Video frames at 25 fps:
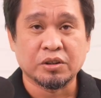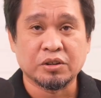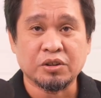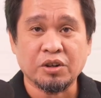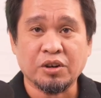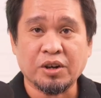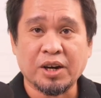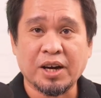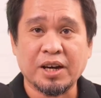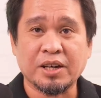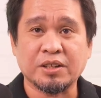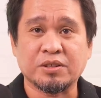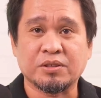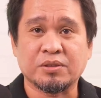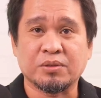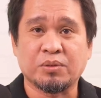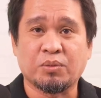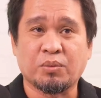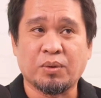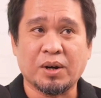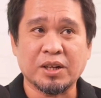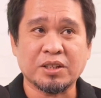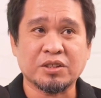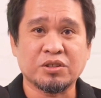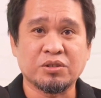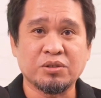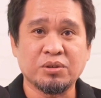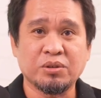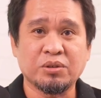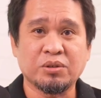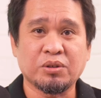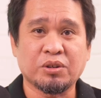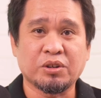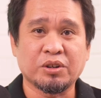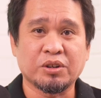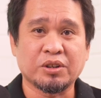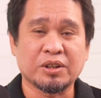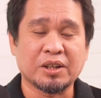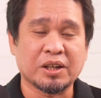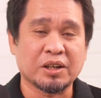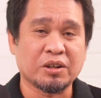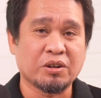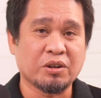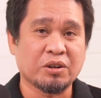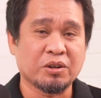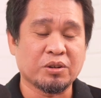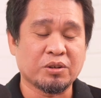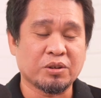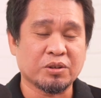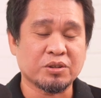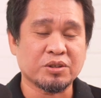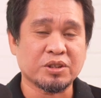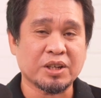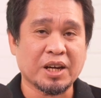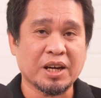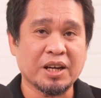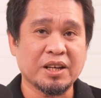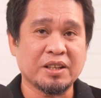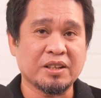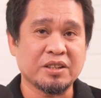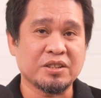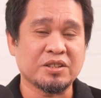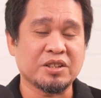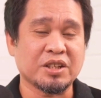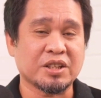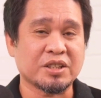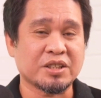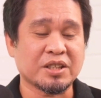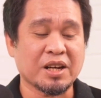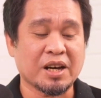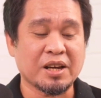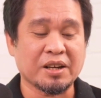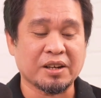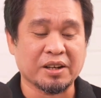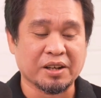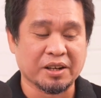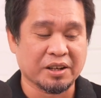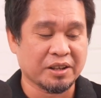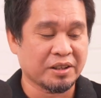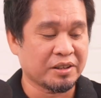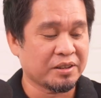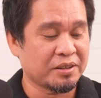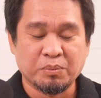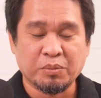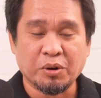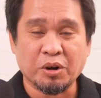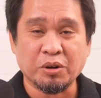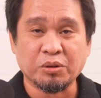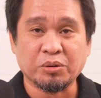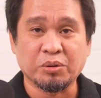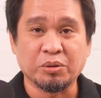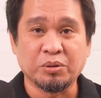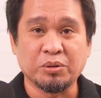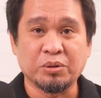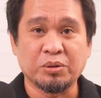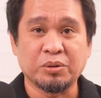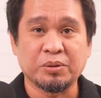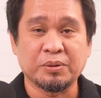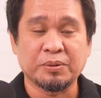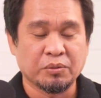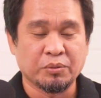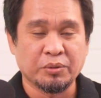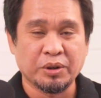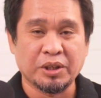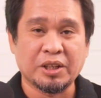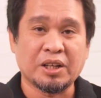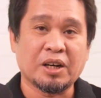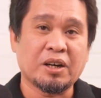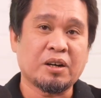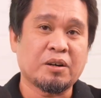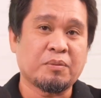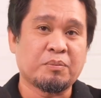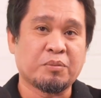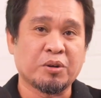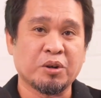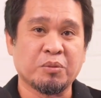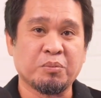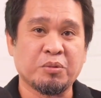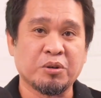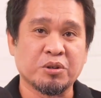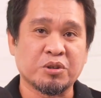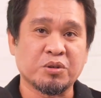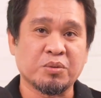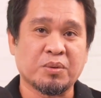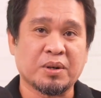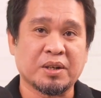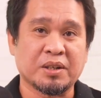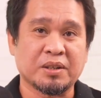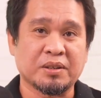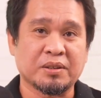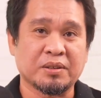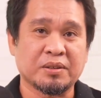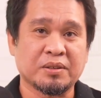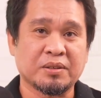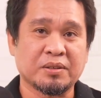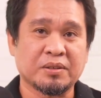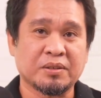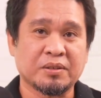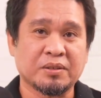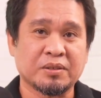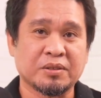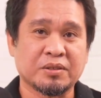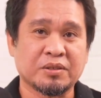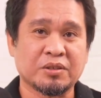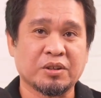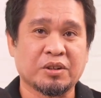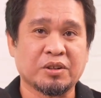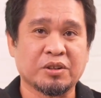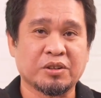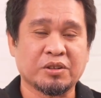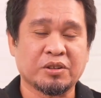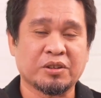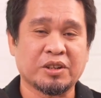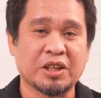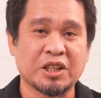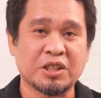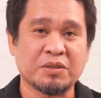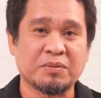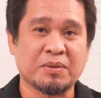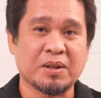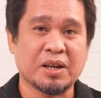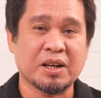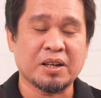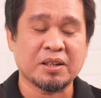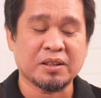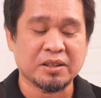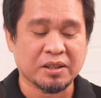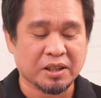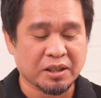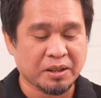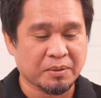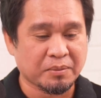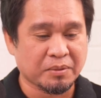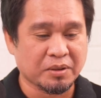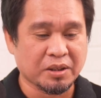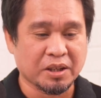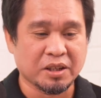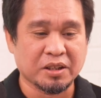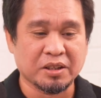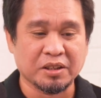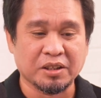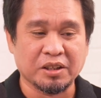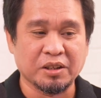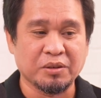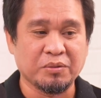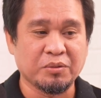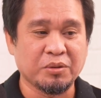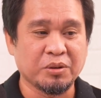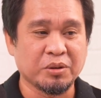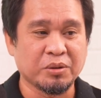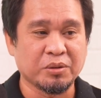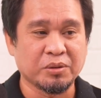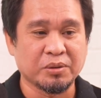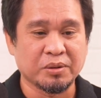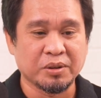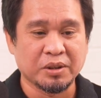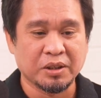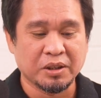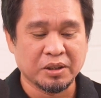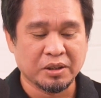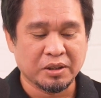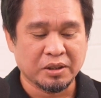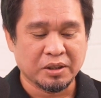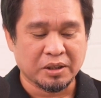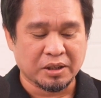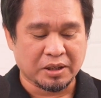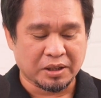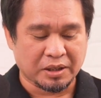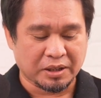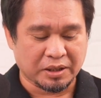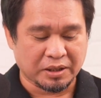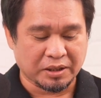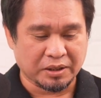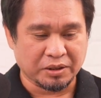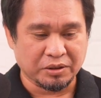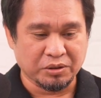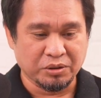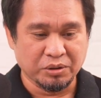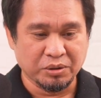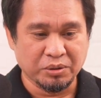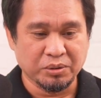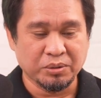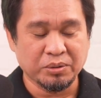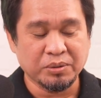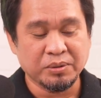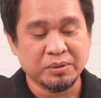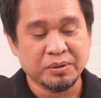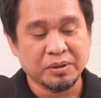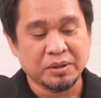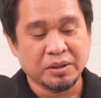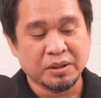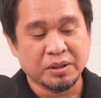So guys, what's new on the Godox AD600 Pro II with the previous one? So on today's vlog, I'm gonna give you a new